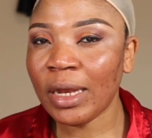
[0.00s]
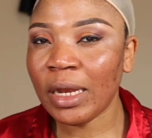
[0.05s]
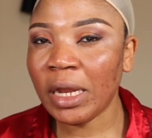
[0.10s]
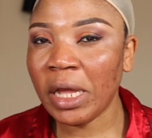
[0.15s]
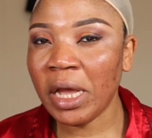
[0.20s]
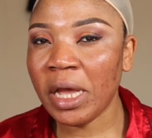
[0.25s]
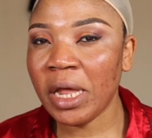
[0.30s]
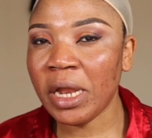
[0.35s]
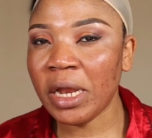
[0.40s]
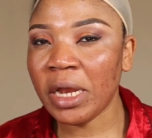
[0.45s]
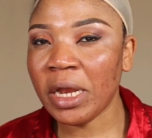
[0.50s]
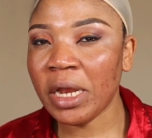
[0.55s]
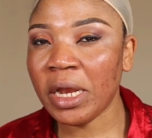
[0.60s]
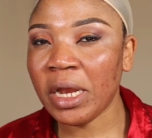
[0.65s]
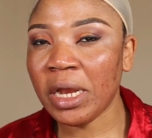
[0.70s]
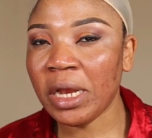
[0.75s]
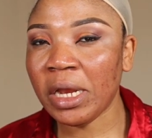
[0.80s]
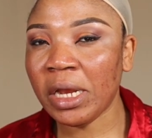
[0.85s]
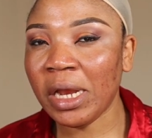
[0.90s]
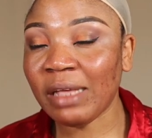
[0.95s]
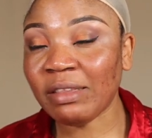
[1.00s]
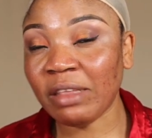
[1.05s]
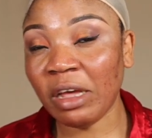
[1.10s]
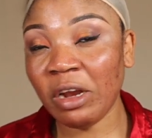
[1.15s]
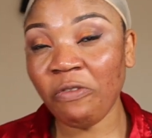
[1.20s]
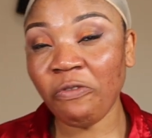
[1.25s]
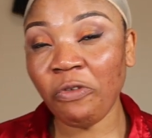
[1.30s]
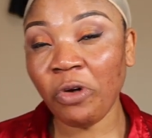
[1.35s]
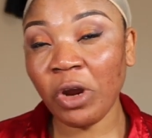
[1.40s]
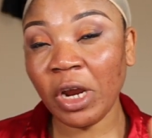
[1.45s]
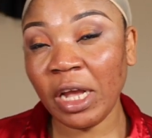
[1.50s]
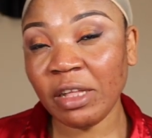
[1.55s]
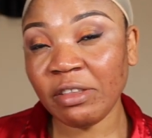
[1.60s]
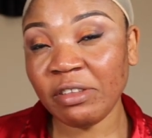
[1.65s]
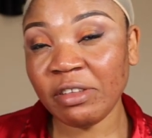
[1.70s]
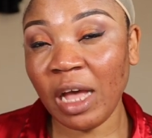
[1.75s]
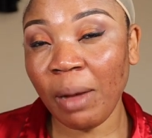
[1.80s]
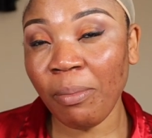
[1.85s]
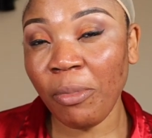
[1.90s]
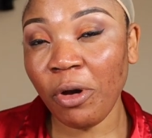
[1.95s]
then I started
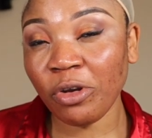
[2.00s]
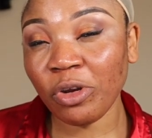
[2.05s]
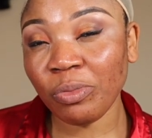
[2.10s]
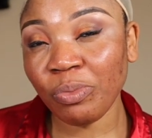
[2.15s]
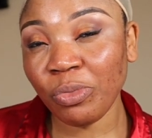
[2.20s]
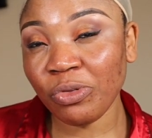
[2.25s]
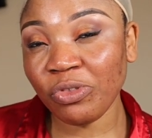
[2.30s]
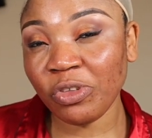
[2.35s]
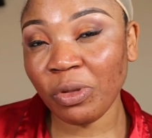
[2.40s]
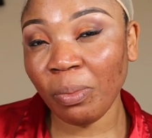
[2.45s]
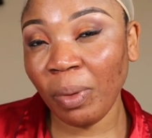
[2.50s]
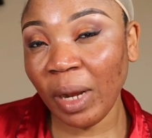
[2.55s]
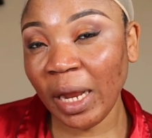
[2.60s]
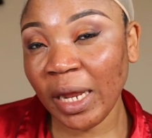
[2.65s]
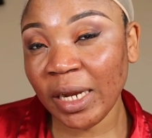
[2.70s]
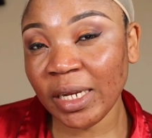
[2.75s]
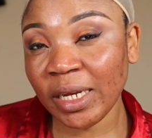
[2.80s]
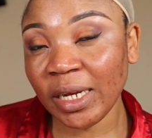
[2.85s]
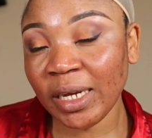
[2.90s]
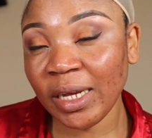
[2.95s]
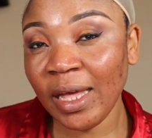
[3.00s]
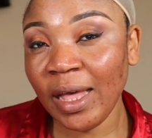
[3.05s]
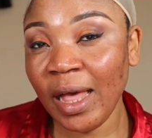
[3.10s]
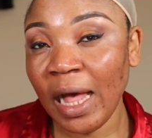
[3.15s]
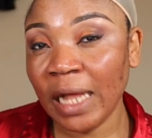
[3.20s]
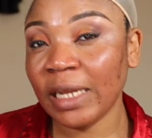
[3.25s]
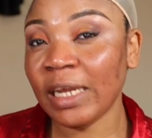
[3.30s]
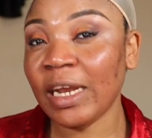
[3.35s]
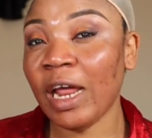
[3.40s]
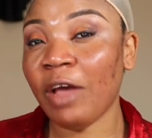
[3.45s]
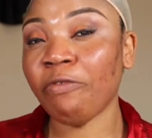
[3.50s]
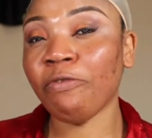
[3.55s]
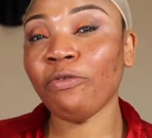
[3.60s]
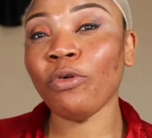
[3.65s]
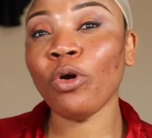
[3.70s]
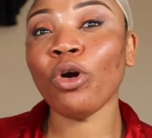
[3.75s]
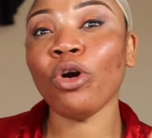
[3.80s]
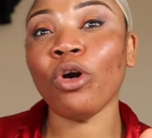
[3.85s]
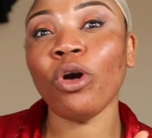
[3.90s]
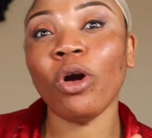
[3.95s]
forgetting about the beauty blender, and then I
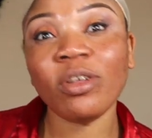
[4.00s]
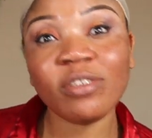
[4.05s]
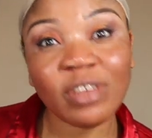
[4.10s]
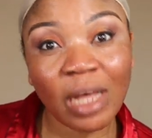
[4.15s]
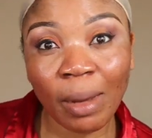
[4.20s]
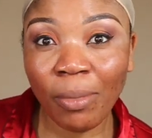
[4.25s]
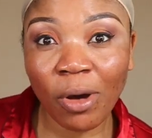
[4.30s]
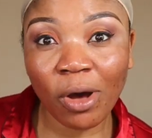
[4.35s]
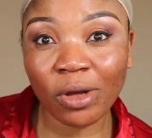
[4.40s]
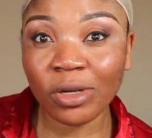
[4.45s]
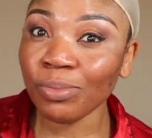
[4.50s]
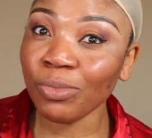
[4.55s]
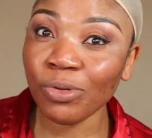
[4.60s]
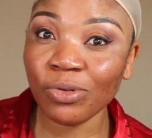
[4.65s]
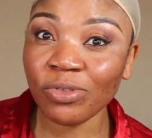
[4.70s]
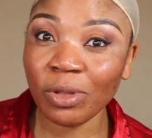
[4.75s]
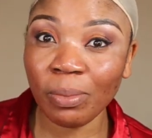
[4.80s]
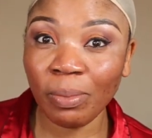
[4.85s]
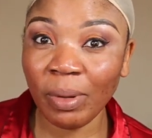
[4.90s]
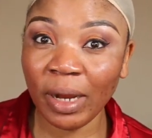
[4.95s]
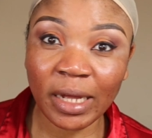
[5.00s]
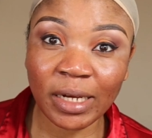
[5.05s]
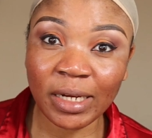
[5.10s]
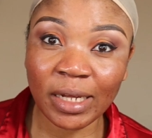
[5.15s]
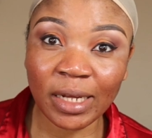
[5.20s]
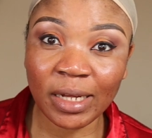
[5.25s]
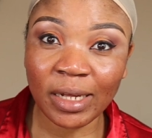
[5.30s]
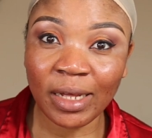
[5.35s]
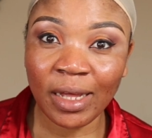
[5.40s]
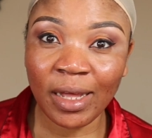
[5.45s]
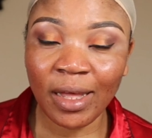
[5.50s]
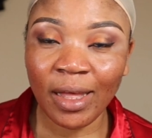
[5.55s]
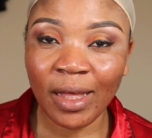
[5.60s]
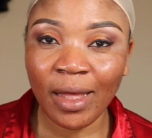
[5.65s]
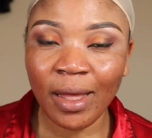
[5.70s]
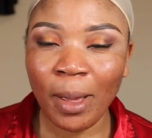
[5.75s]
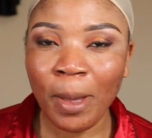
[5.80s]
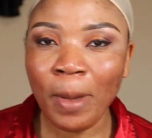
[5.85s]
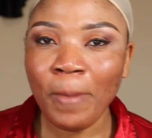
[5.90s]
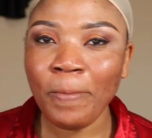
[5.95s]
forgot about the beauty blender.
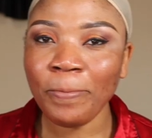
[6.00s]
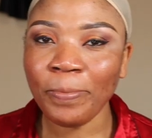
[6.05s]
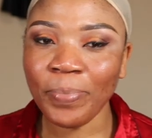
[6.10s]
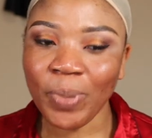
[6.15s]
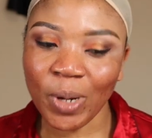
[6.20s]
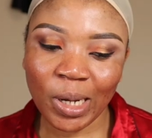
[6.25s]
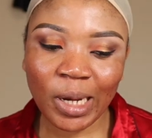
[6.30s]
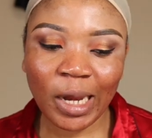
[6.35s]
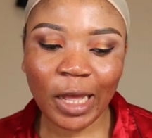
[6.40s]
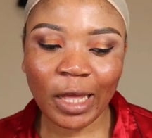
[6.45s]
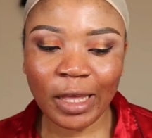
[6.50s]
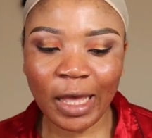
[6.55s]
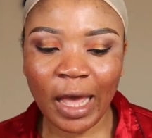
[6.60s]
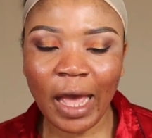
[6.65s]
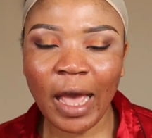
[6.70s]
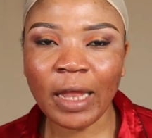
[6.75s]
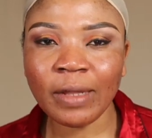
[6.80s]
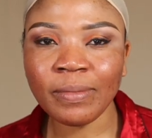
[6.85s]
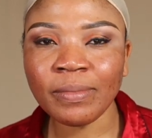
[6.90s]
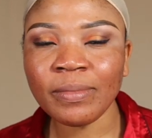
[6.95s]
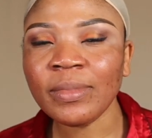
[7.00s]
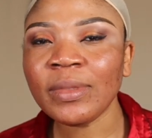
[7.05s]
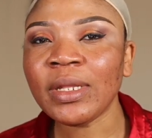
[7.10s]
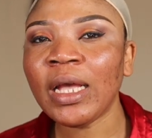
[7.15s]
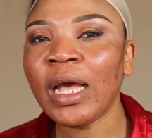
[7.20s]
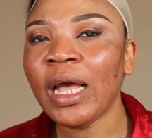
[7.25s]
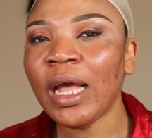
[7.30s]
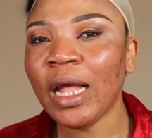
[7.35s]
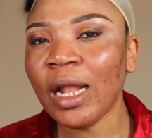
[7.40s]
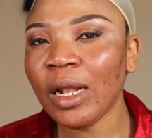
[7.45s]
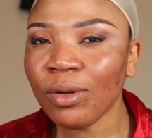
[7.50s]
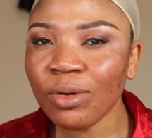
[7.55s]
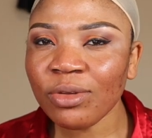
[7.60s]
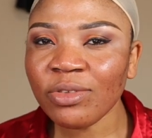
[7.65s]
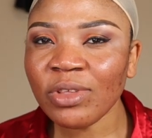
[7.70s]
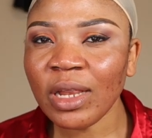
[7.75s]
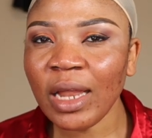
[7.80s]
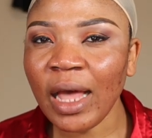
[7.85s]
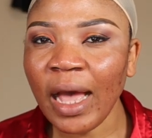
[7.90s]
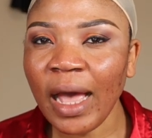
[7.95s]
But again, it
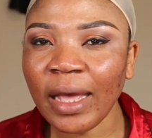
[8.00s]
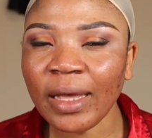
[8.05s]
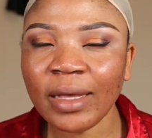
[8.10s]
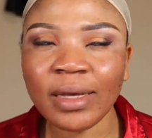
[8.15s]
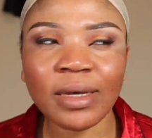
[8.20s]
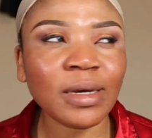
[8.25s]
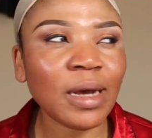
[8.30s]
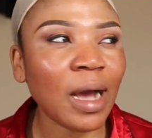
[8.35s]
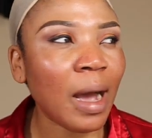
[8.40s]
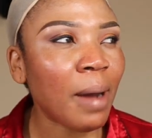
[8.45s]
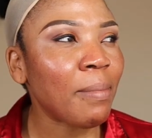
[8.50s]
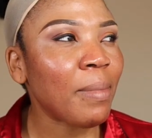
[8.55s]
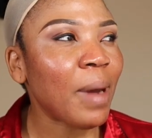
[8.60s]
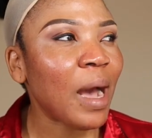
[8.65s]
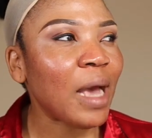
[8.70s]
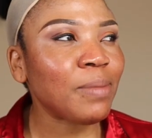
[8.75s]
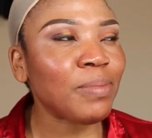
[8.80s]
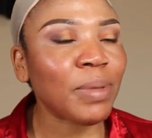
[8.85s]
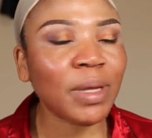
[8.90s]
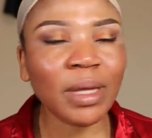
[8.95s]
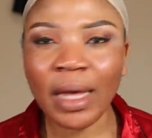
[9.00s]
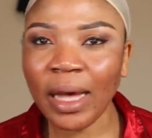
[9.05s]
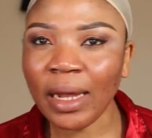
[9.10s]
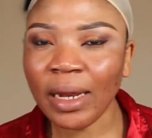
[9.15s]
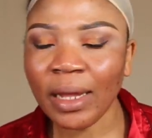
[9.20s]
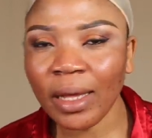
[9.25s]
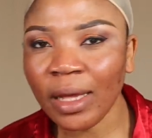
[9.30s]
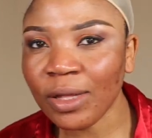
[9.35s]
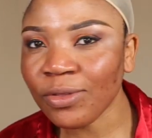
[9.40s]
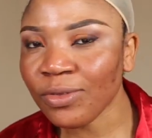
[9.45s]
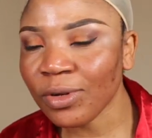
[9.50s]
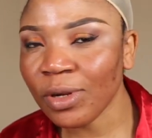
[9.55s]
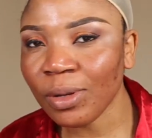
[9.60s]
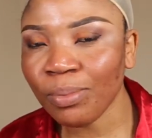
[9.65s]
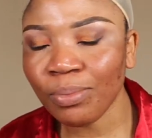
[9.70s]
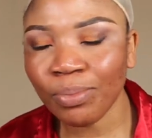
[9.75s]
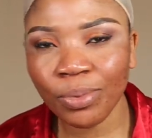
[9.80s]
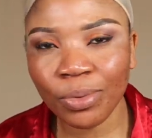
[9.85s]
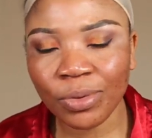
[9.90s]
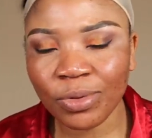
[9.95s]
looks like I might be getting into the
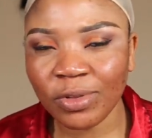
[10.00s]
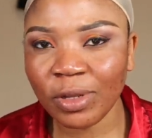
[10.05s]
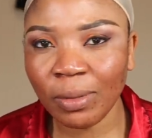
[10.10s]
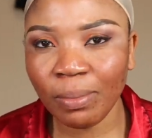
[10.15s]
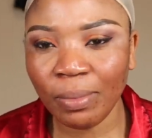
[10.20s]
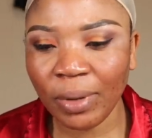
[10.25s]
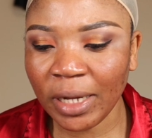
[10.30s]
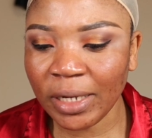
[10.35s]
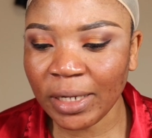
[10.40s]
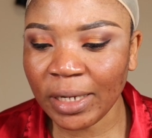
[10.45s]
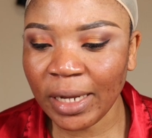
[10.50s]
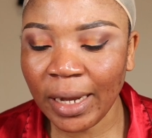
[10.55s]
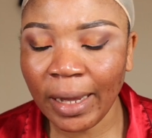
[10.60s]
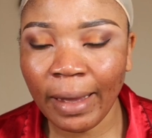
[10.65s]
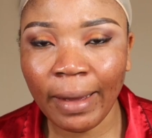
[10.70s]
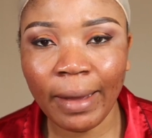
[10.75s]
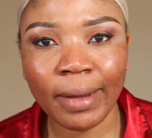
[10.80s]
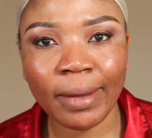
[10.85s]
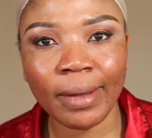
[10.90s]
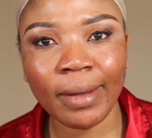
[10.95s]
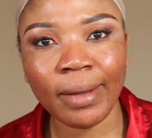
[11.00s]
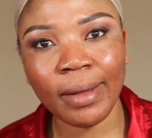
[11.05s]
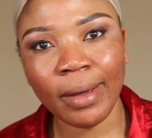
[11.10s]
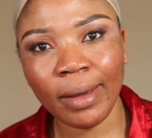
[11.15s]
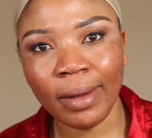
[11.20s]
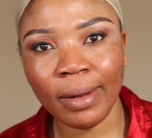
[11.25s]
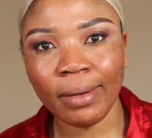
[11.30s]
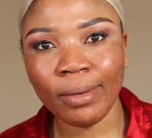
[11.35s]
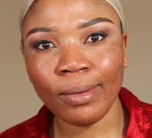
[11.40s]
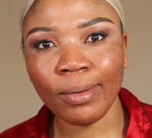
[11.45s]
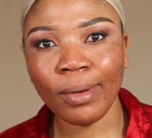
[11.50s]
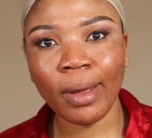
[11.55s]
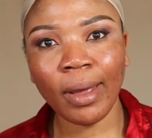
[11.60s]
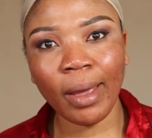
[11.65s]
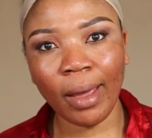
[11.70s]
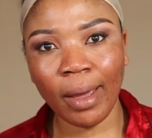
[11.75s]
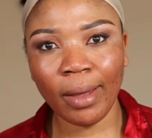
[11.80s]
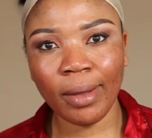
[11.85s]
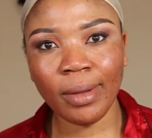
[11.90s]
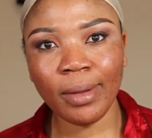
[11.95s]
beauty blender again,
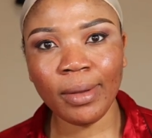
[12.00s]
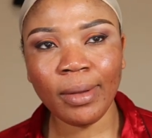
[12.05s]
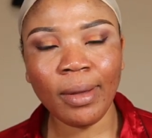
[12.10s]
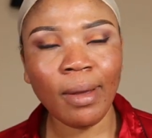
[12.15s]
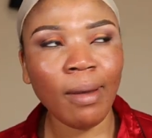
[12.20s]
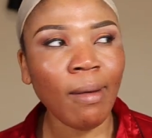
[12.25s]
okay?